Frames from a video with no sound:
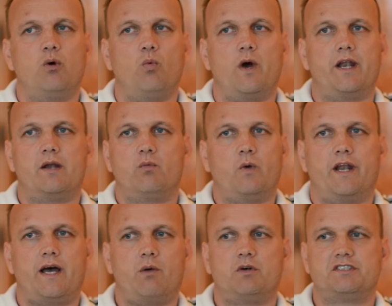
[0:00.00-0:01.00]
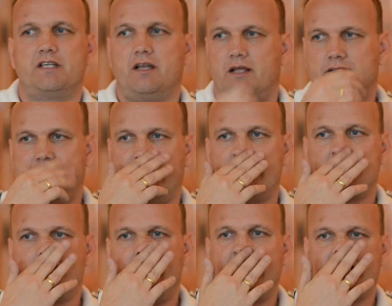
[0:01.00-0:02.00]
when I was in a
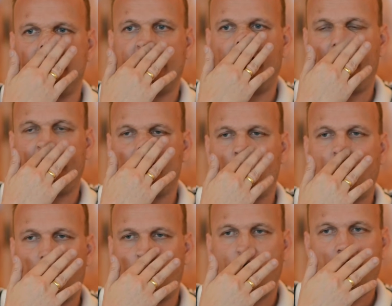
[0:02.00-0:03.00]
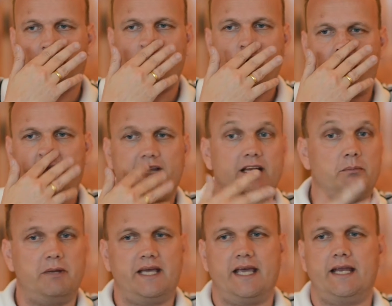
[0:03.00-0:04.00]
tennis match and things weren't working well in the
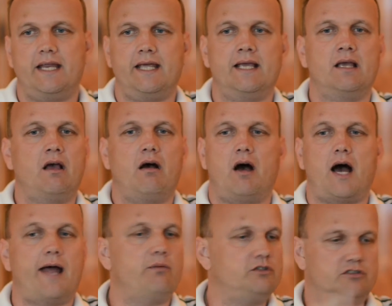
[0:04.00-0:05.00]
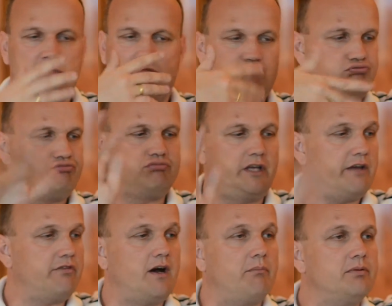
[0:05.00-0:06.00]
beginning, I would just
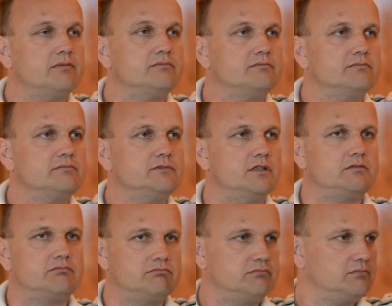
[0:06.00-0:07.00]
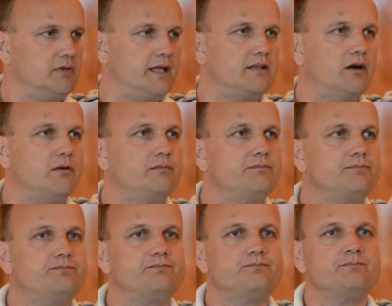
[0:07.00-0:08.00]
give up, just let go.
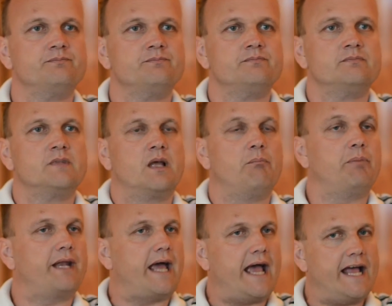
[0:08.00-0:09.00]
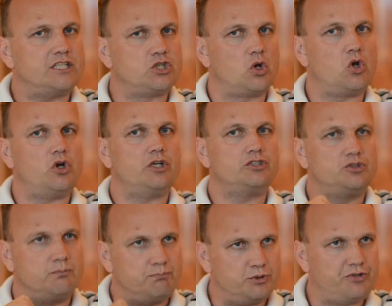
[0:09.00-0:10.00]
But I had to learn to
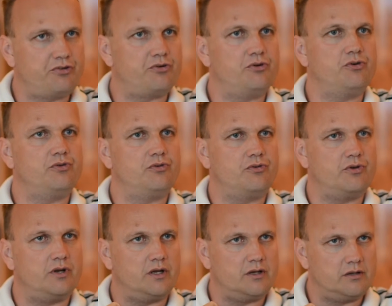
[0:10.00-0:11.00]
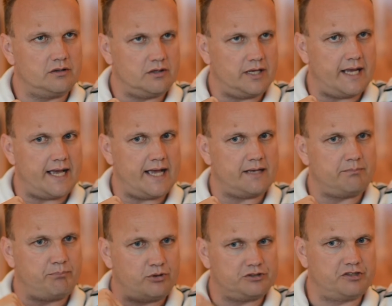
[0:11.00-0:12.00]
push through and
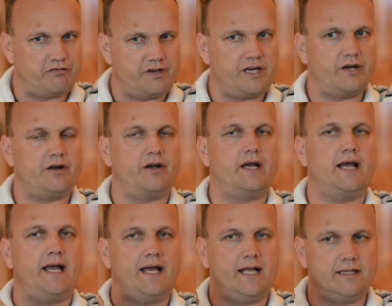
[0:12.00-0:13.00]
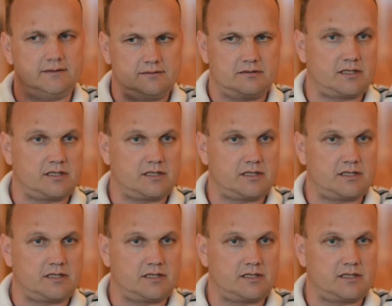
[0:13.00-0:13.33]
persevere and